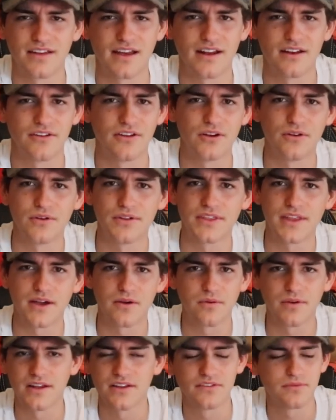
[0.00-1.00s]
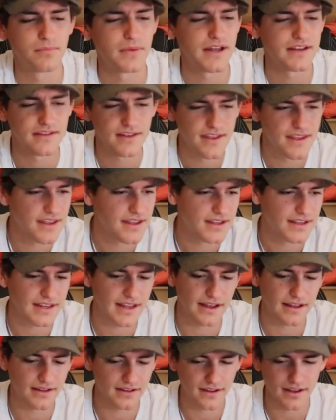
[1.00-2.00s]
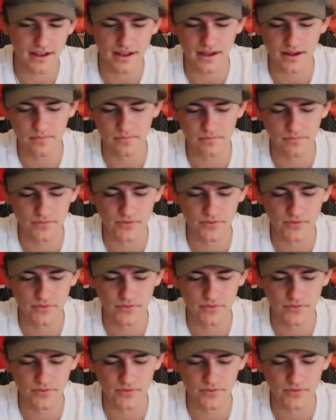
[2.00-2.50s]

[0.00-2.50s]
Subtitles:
I don't know what that was, but yeah.